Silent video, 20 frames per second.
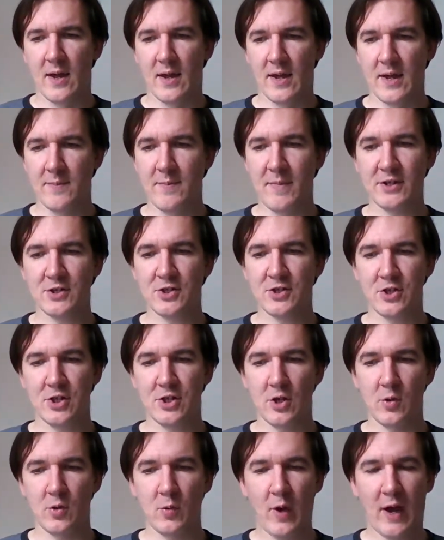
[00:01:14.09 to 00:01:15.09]
imagine
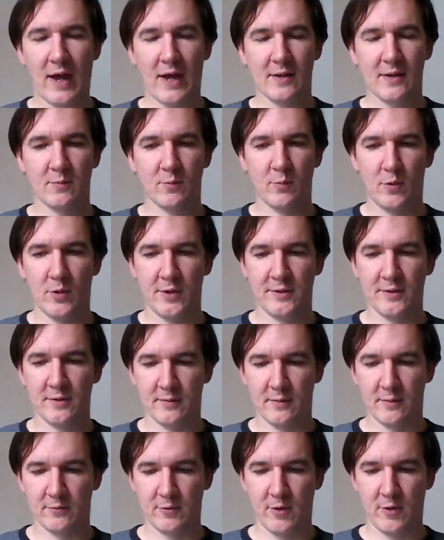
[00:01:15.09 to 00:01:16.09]
you had one,
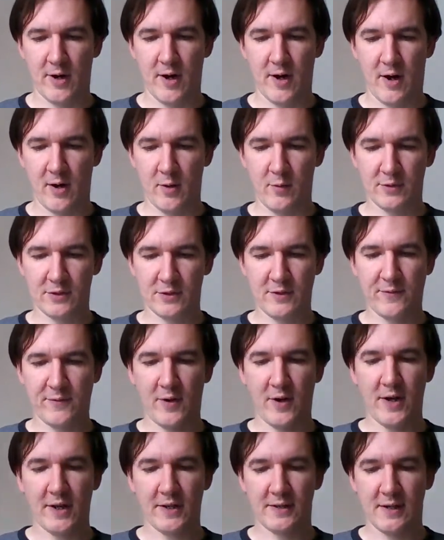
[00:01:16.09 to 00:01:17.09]
right, I want to
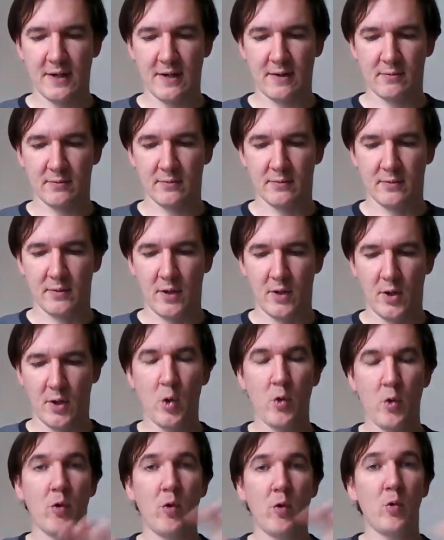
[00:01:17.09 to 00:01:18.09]
find out
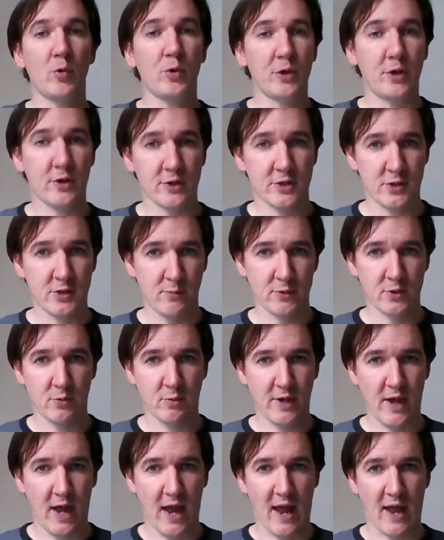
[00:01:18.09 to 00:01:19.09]
who are all the customers
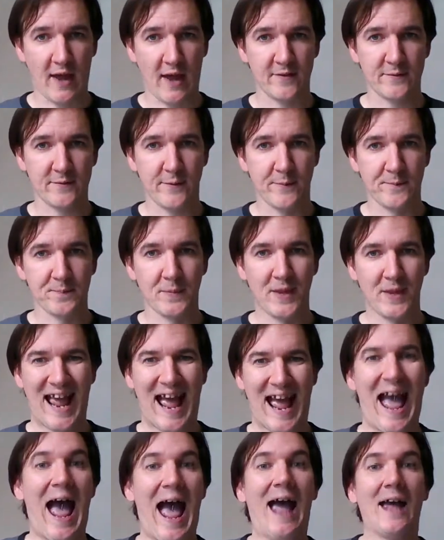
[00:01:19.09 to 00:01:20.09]
we have
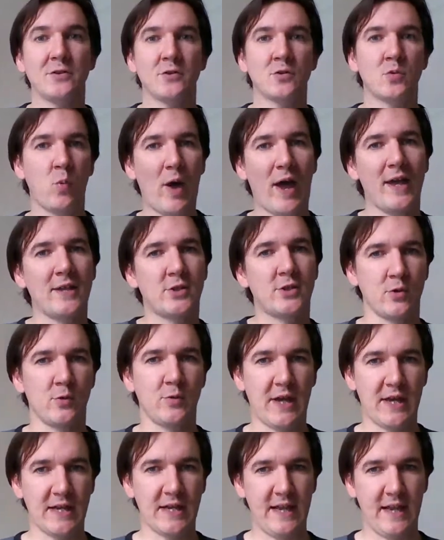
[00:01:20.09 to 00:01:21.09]
and where do
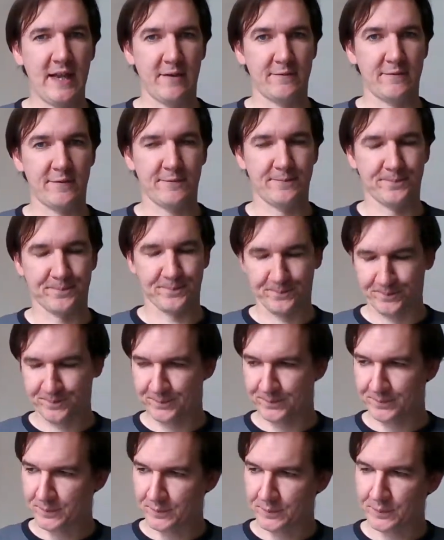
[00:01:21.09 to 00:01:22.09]
they live.
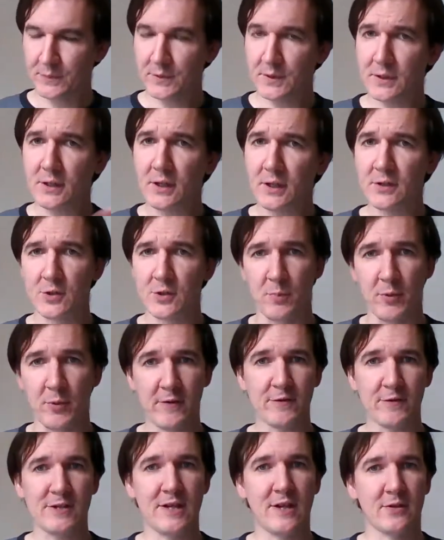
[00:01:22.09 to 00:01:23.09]
So
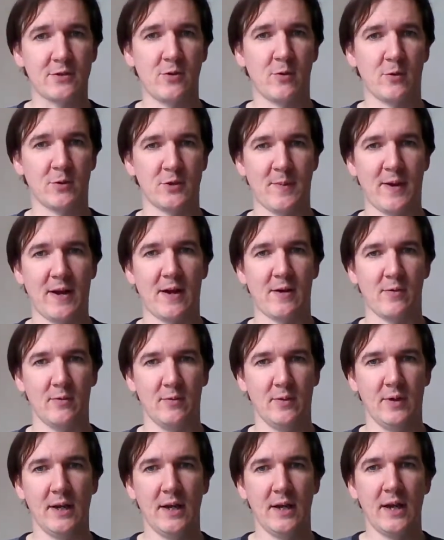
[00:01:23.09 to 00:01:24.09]
previously I talked
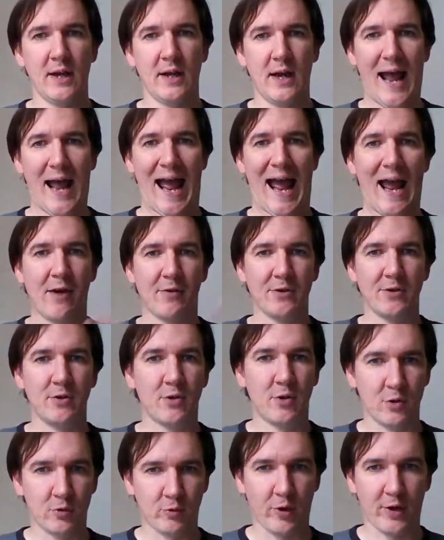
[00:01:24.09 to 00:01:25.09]
about how
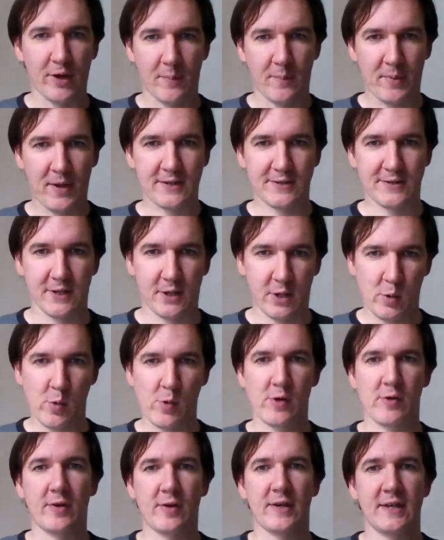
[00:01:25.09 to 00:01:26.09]
you could write a basic
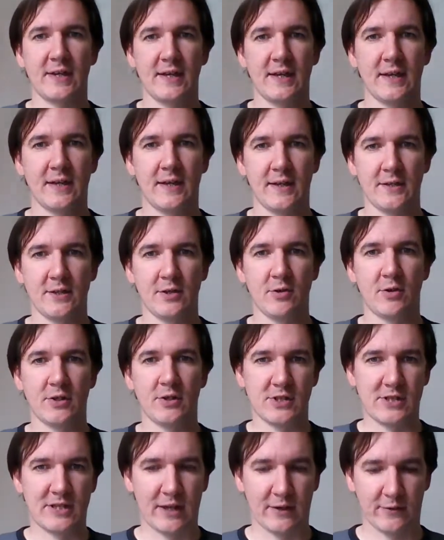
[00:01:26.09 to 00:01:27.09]
query and you
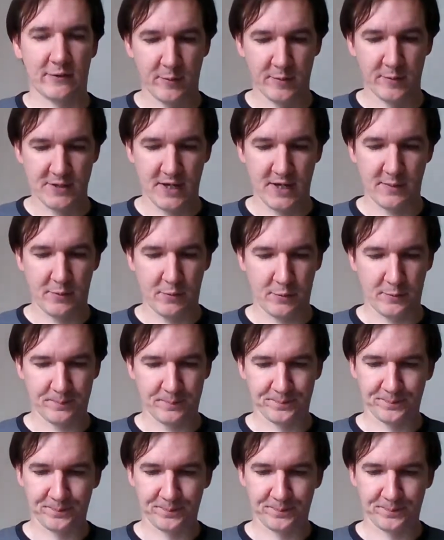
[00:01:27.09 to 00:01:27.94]
could select from a table.